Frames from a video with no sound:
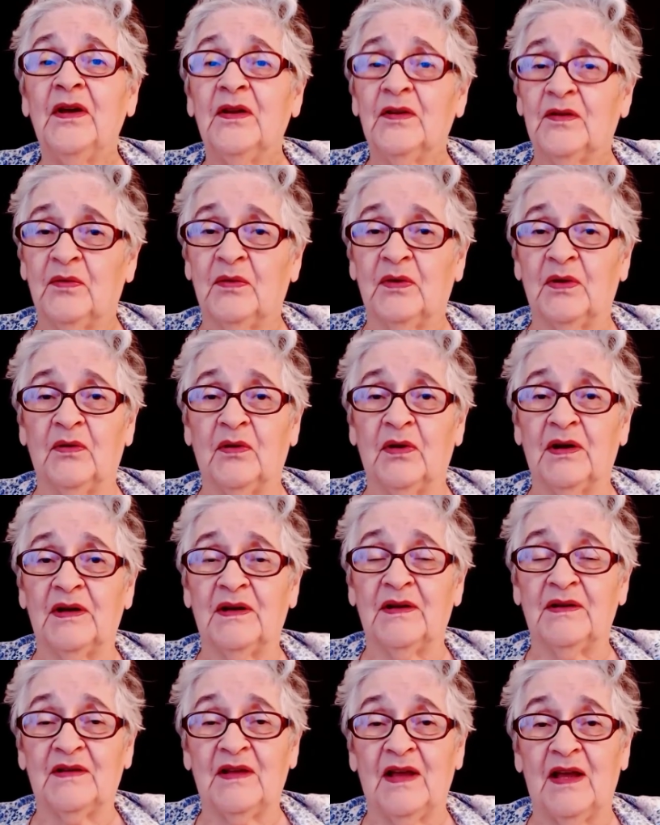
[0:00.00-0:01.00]
to an
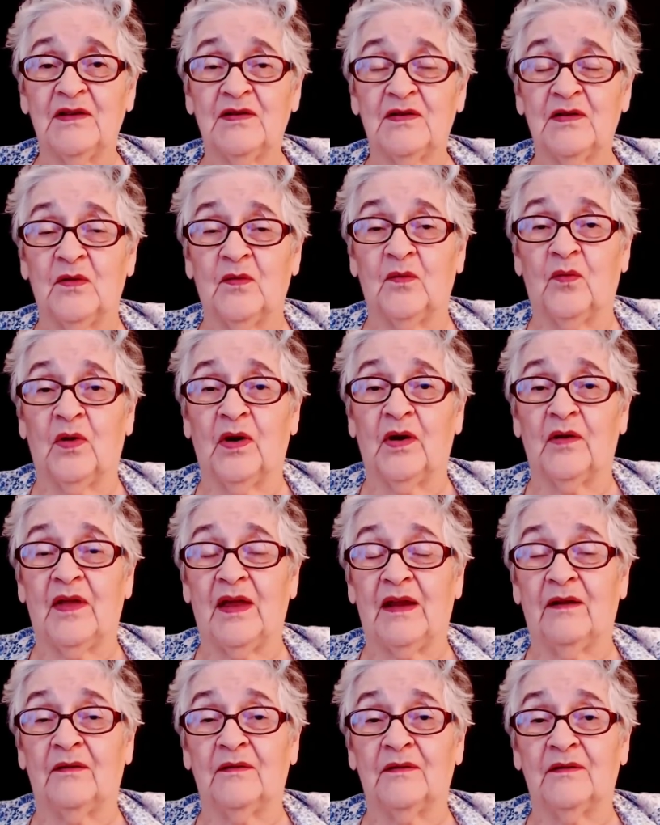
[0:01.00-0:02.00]
organization where they
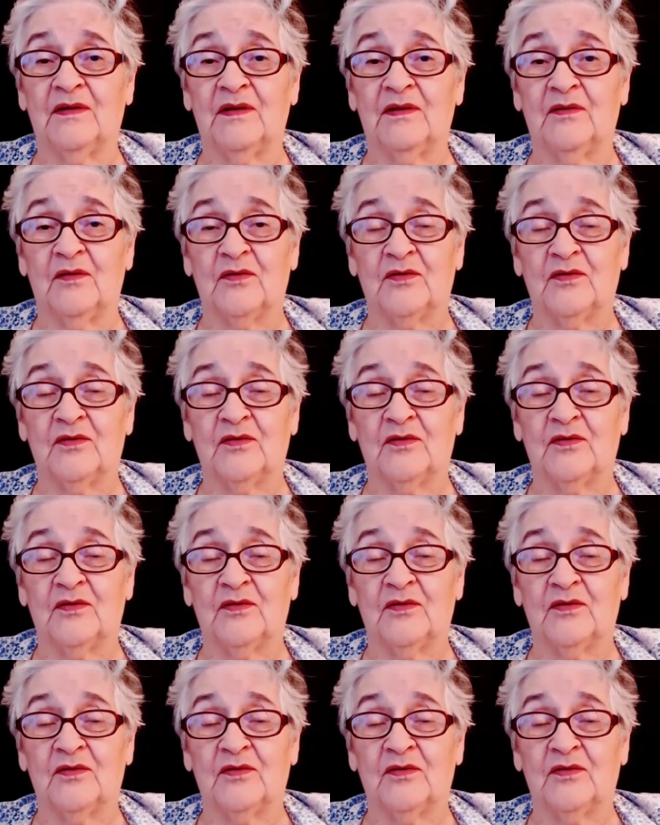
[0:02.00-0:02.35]
don't see their